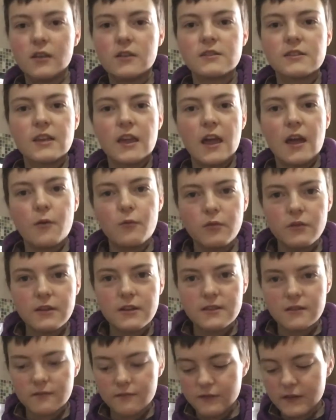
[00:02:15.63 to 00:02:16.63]
So yeah, I won
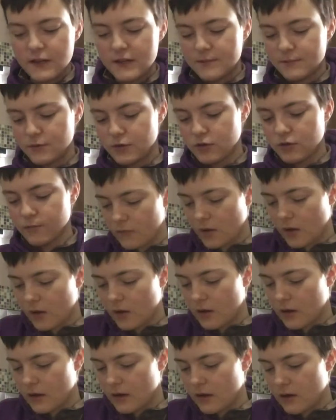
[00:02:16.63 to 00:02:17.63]
these on Facebook,
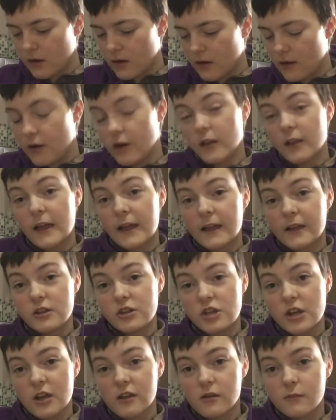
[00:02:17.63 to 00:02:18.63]
on the like and
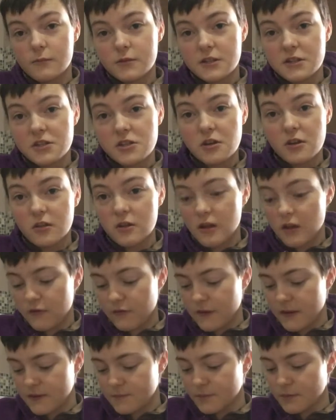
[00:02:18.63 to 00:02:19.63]
share competition on their
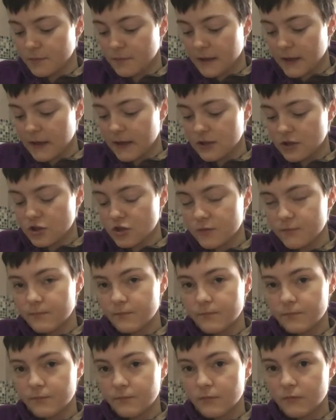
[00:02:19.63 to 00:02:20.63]
Facebook page.
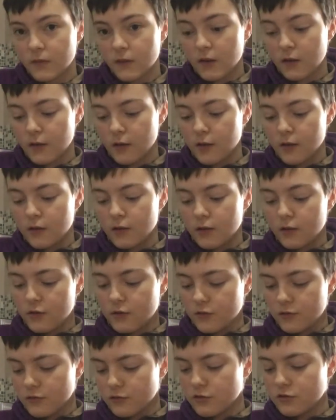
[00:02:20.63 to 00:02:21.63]

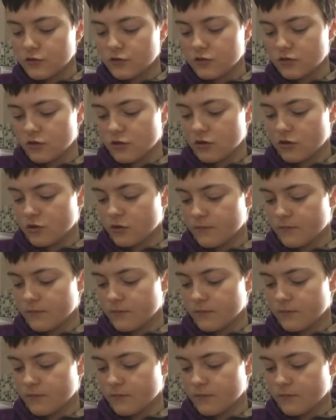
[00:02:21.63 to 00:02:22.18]
So